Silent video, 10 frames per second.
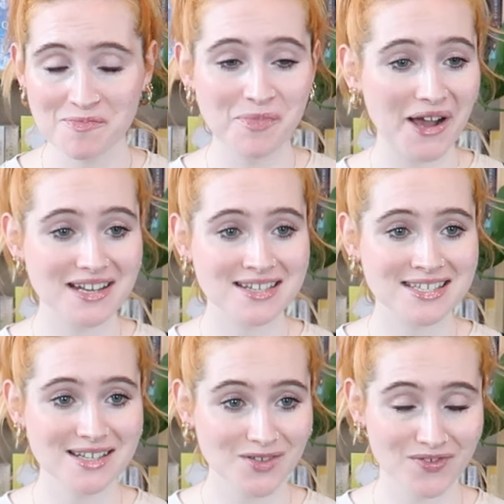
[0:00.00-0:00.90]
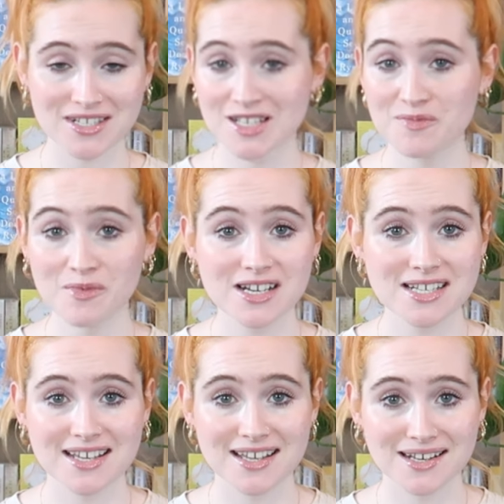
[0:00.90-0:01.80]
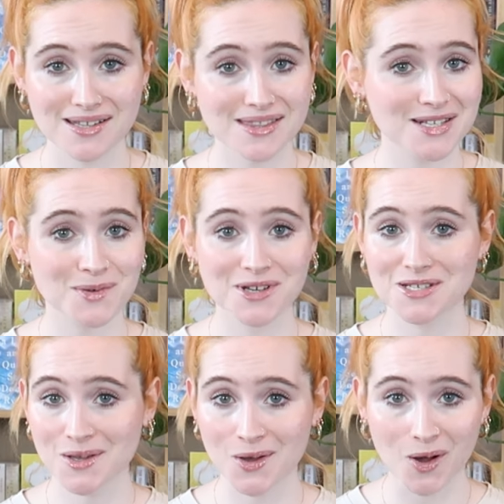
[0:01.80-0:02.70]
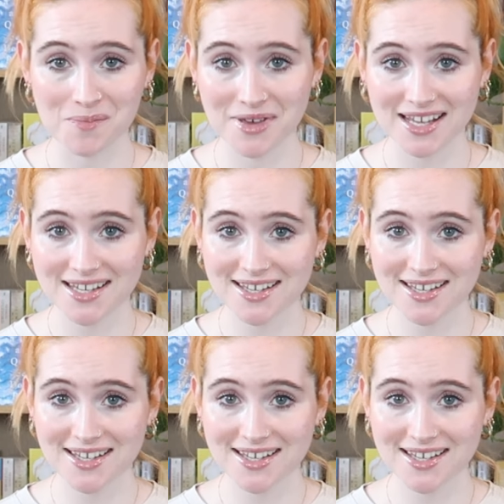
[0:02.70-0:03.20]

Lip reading: but for some reason this one has got me.